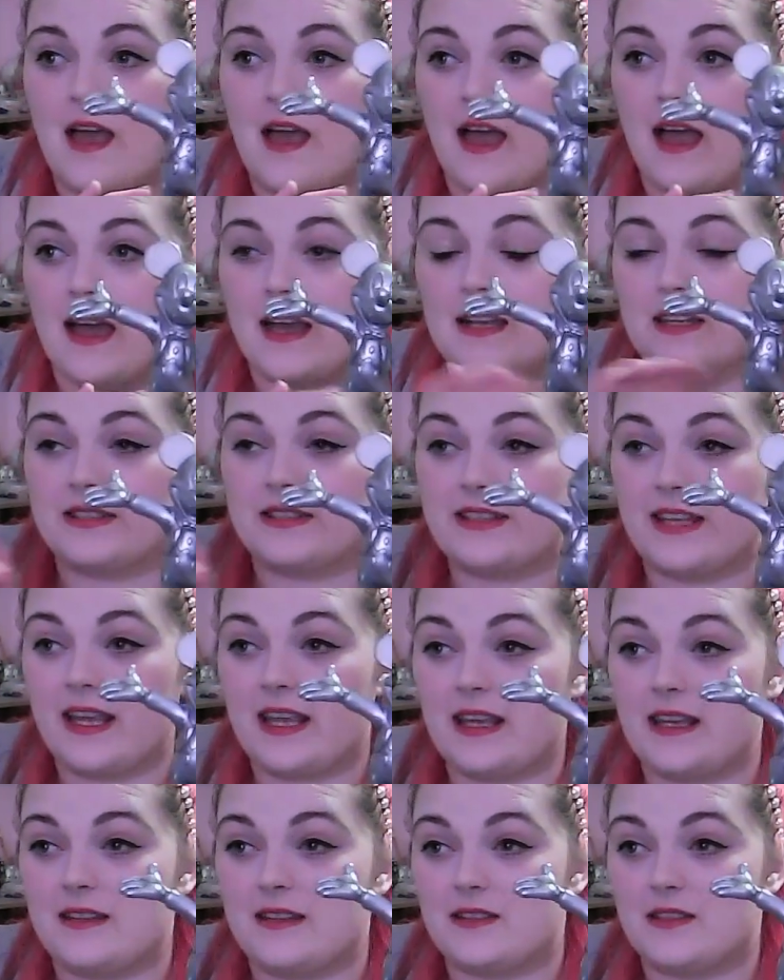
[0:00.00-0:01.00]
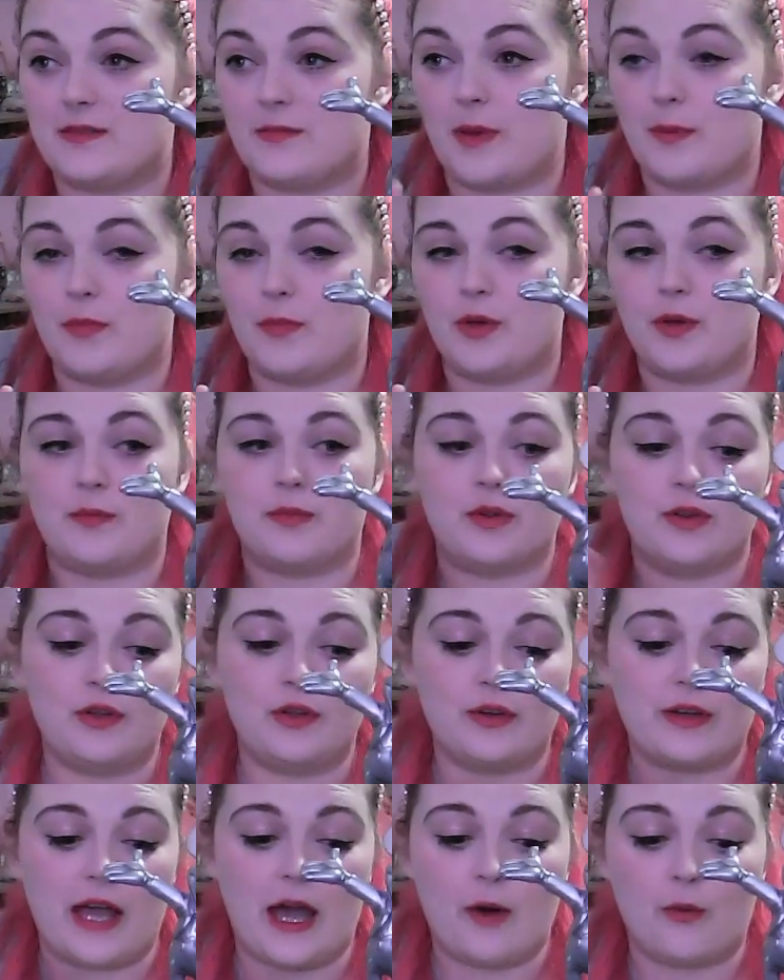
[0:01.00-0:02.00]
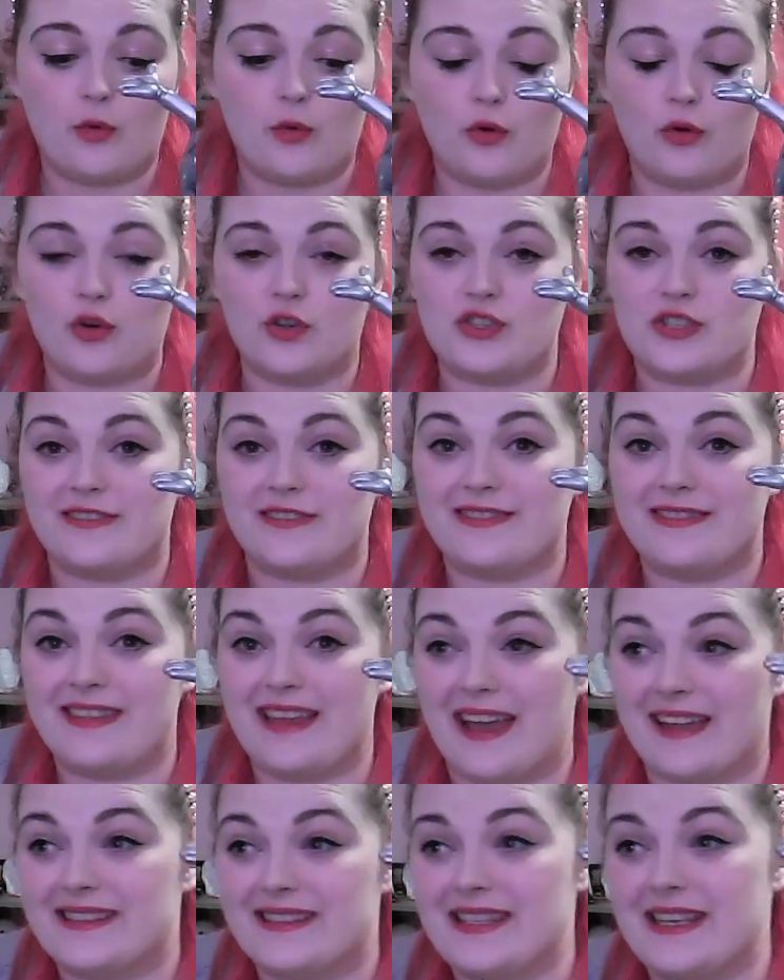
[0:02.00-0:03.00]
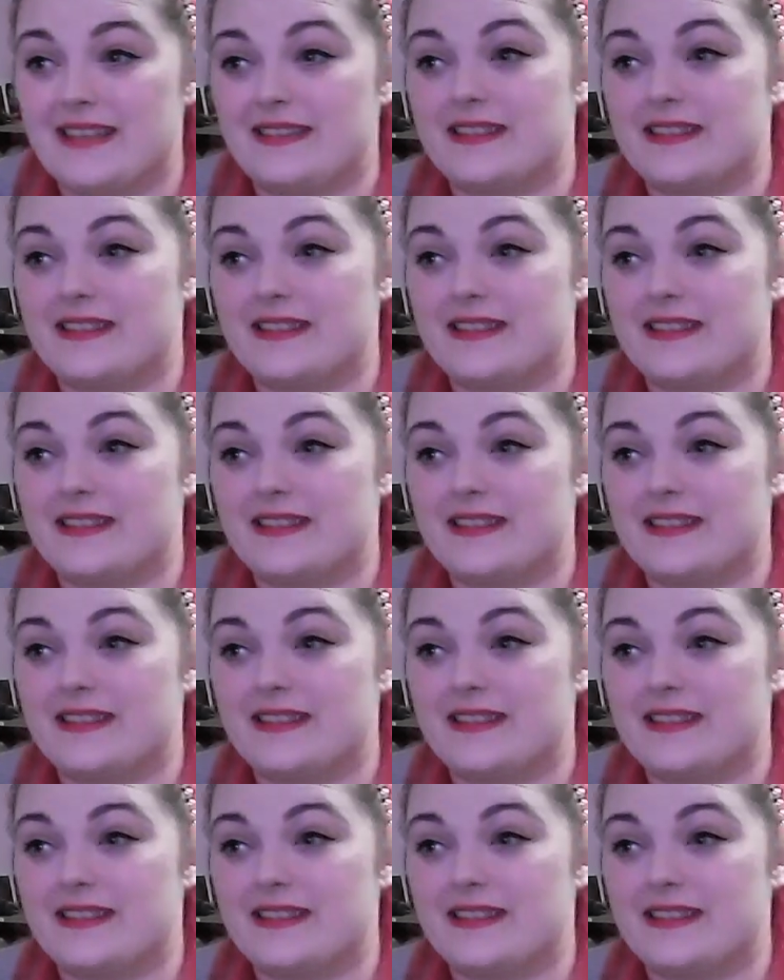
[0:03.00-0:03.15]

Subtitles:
and I was saying to my mum, look how gorgeous that is.